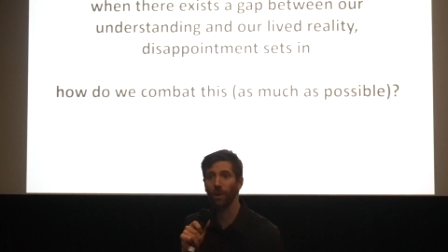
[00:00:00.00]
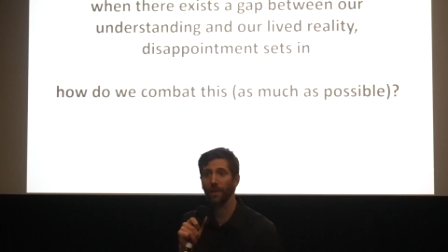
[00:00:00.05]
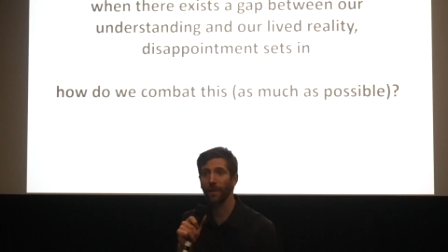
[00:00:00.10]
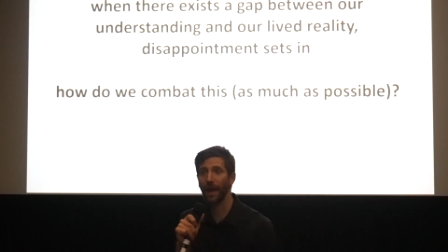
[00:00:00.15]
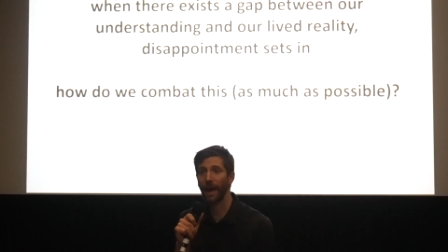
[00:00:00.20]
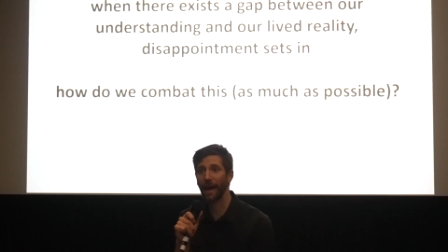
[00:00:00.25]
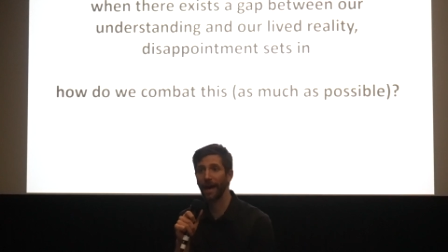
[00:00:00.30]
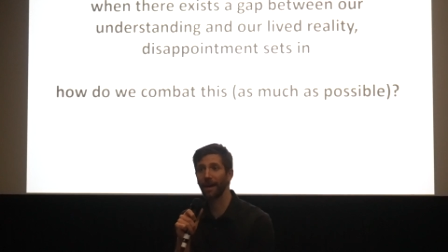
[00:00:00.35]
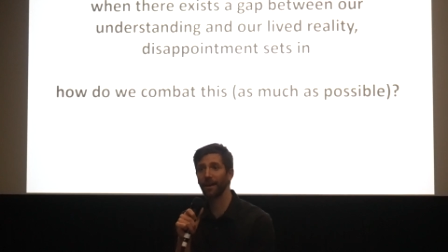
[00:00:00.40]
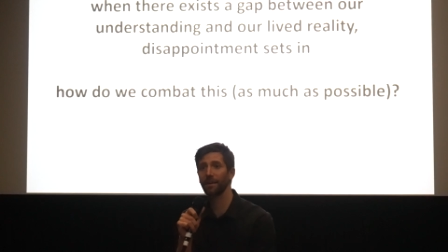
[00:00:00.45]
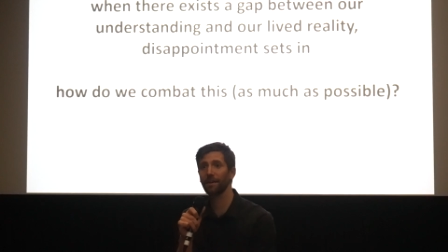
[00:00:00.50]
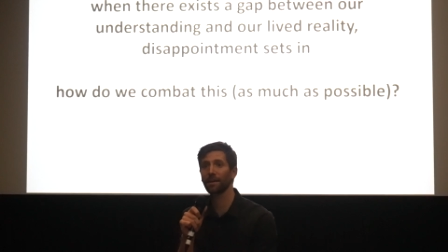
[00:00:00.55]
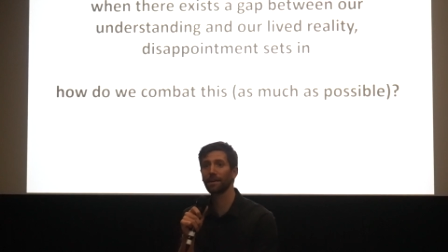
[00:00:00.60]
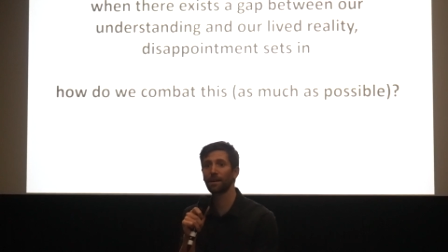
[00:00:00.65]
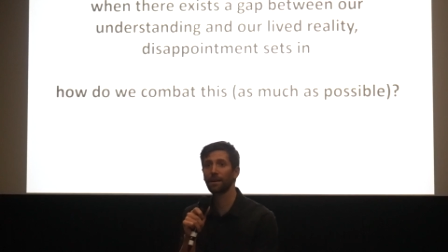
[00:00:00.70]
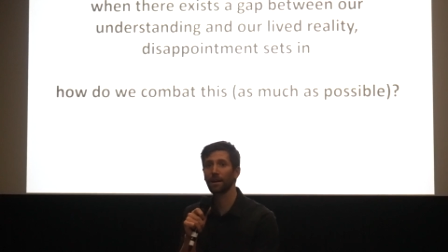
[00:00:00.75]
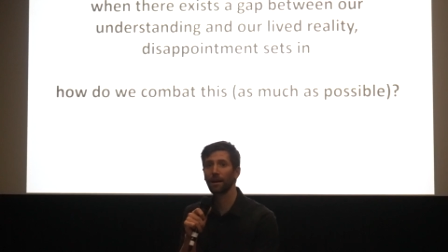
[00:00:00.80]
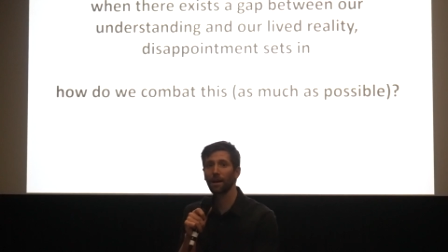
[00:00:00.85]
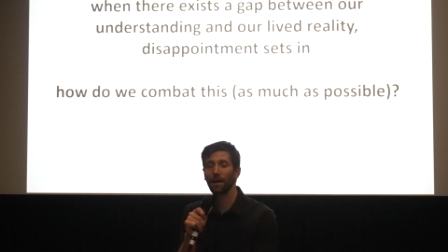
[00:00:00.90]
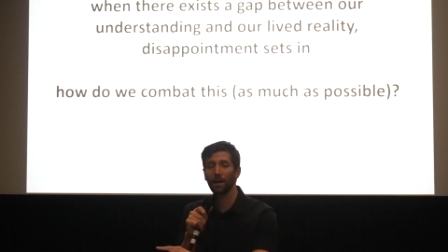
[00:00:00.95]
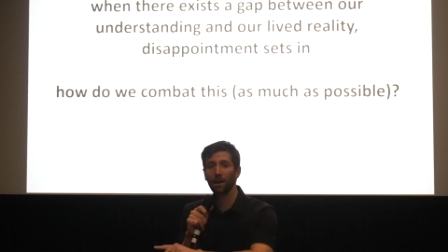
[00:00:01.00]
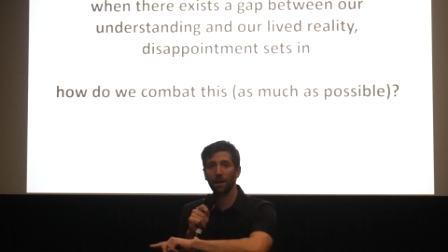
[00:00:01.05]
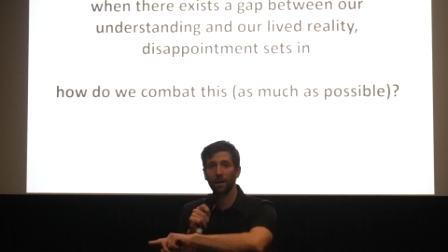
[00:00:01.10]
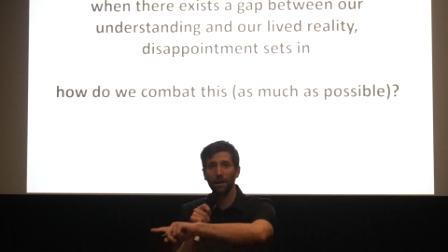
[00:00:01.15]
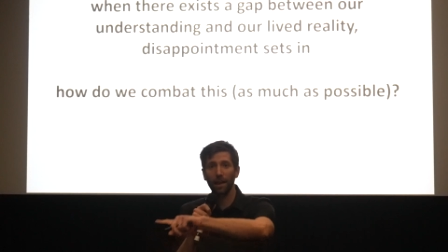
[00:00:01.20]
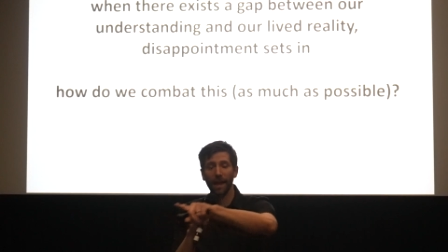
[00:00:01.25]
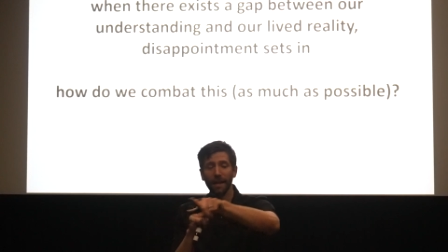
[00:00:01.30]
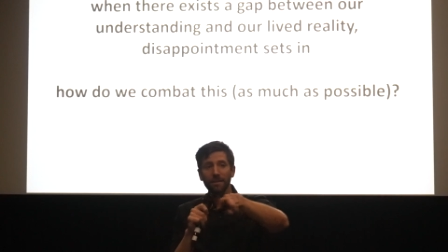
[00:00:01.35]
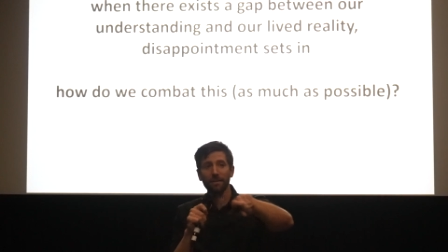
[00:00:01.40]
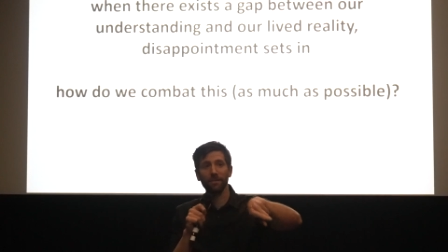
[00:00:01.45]
in that.
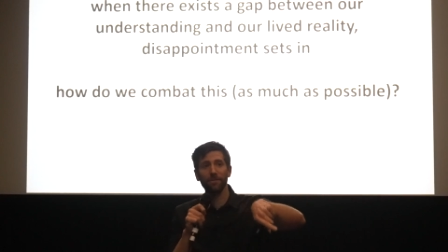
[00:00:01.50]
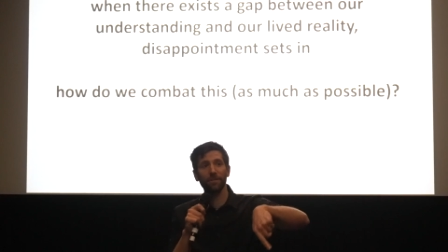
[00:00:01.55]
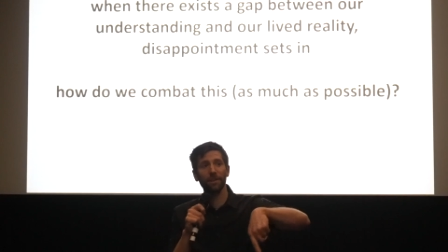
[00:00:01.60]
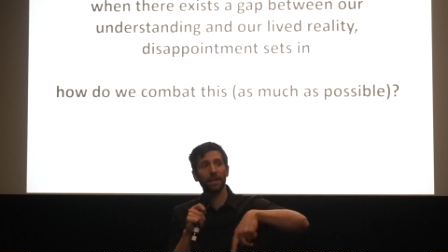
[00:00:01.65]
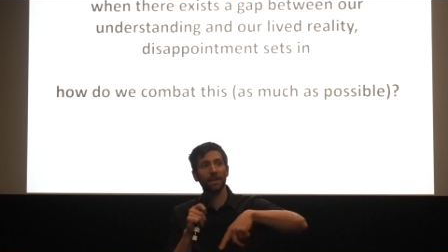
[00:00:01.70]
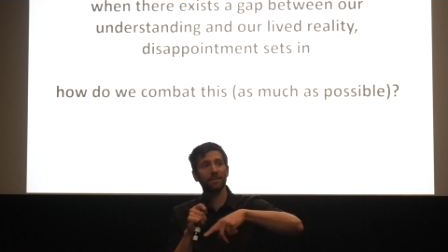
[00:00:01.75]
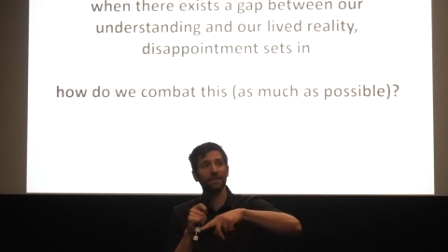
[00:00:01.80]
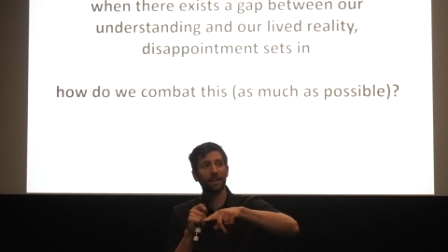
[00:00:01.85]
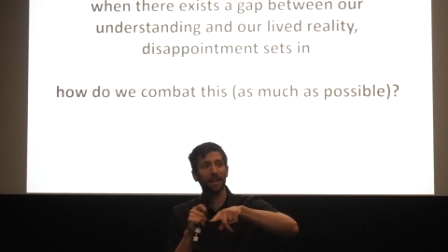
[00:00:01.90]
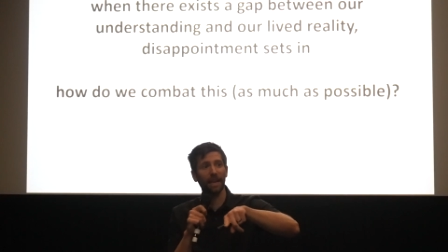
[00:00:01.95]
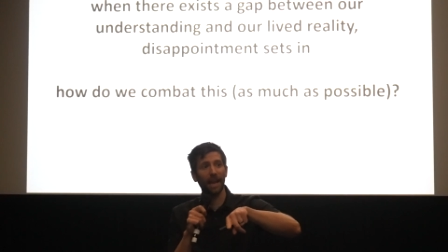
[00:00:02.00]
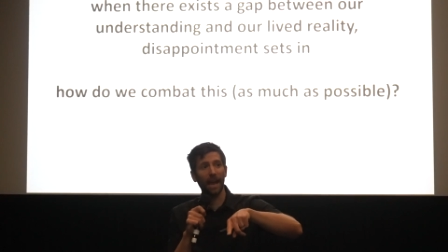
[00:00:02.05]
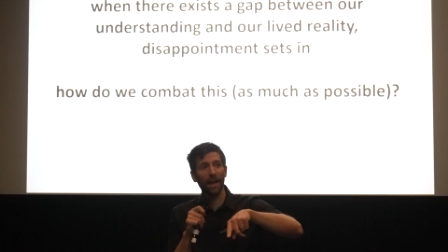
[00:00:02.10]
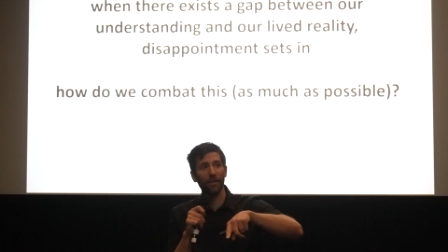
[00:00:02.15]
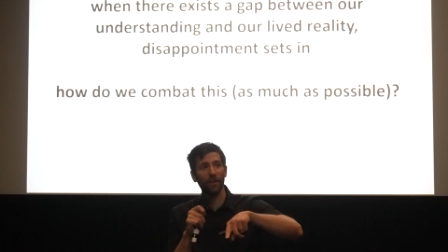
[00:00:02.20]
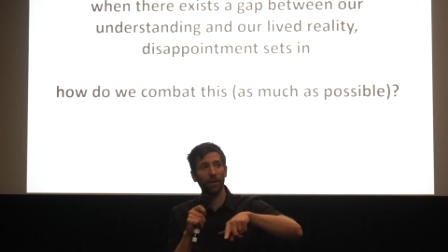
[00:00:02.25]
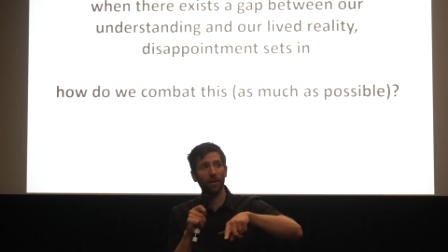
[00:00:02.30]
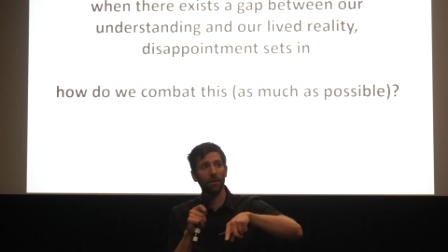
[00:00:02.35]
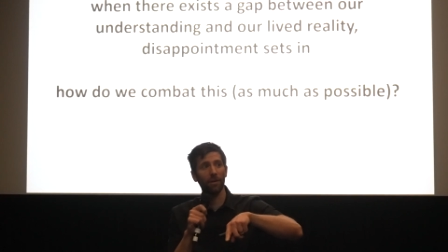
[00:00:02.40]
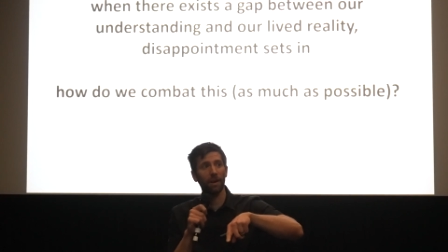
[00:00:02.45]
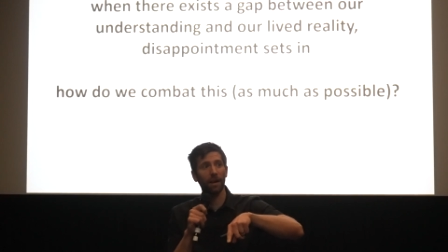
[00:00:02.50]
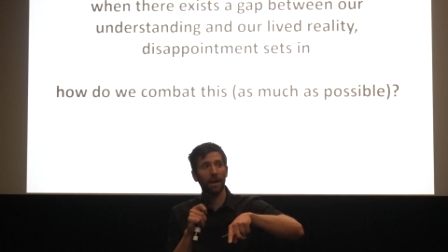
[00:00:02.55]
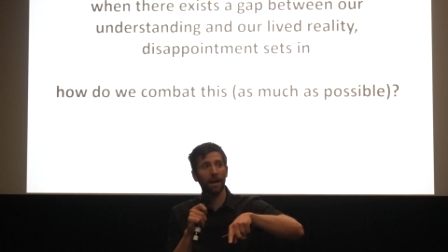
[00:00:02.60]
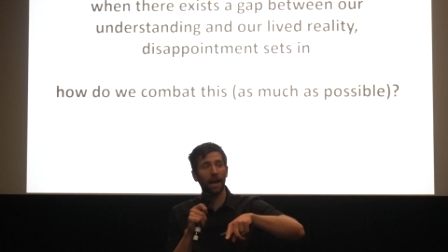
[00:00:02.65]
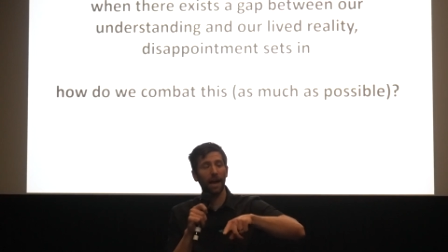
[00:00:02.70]
Collectively together,